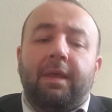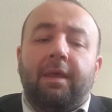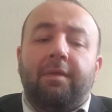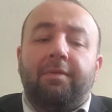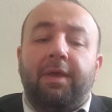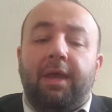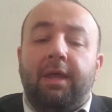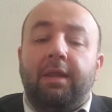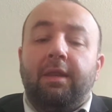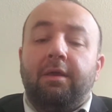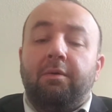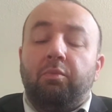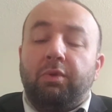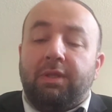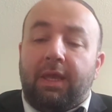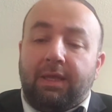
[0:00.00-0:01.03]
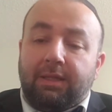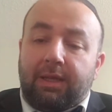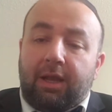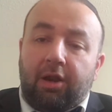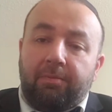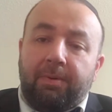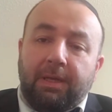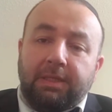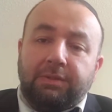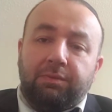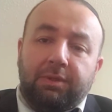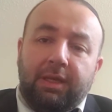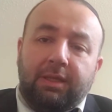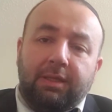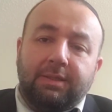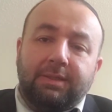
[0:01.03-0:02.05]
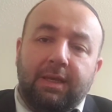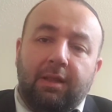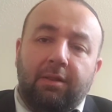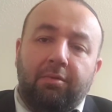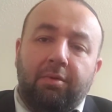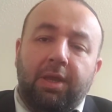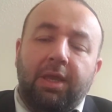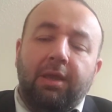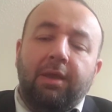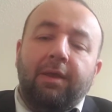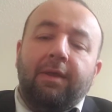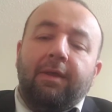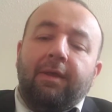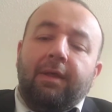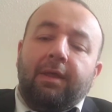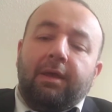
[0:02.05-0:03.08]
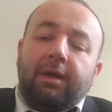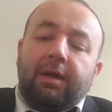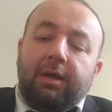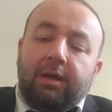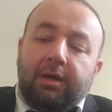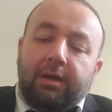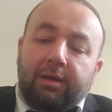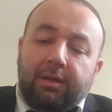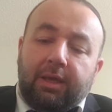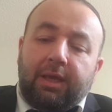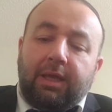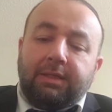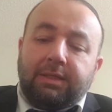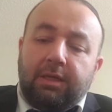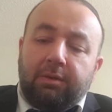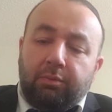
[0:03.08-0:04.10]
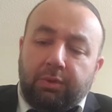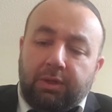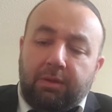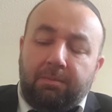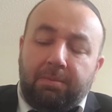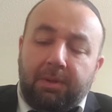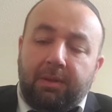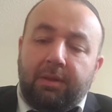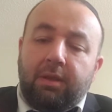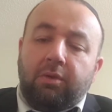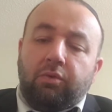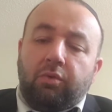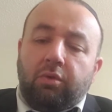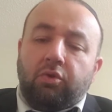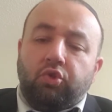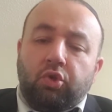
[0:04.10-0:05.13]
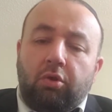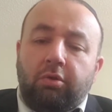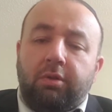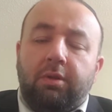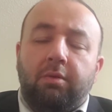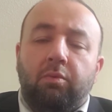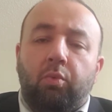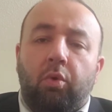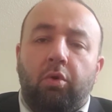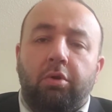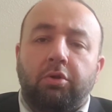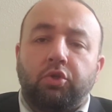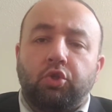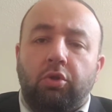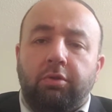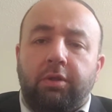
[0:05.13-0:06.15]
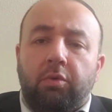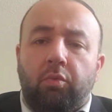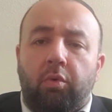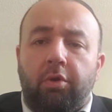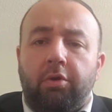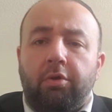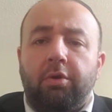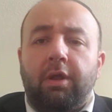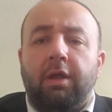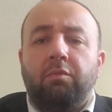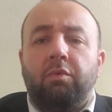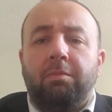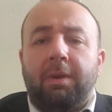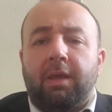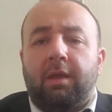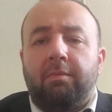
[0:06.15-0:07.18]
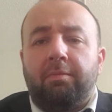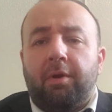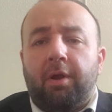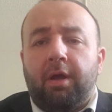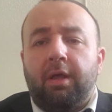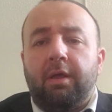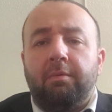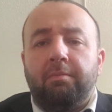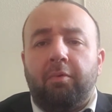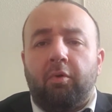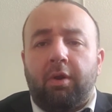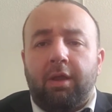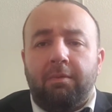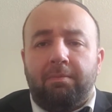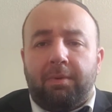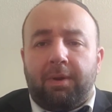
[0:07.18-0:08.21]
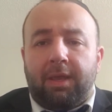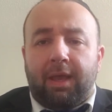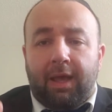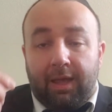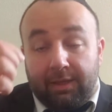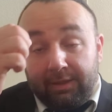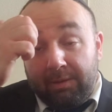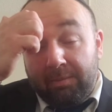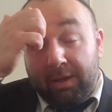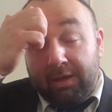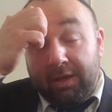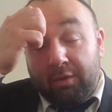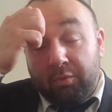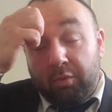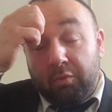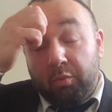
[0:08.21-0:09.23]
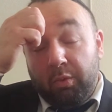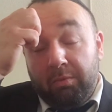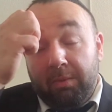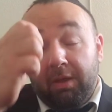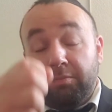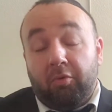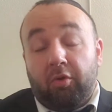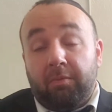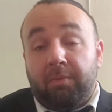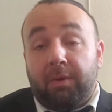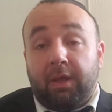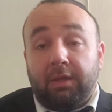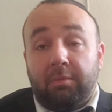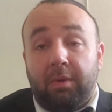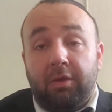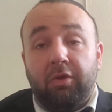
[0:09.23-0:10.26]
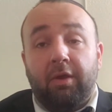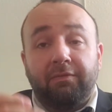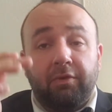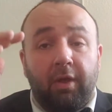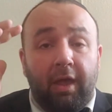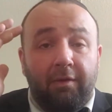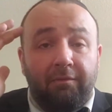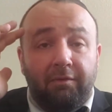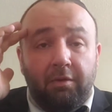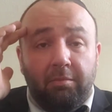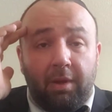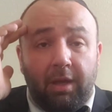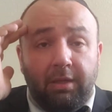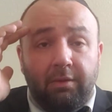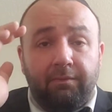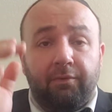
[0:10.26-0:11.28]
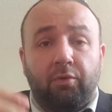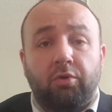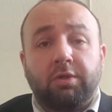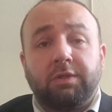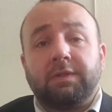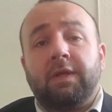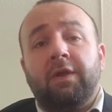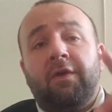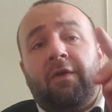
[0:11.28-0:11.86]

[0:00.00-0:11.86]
Then we take the karpas, we take the celery. Like I said, we dip it into the salty water, and we make a bracha borei pri ha'adama. Now, when we make borei pri ha'adama, you have to have in mind, of course,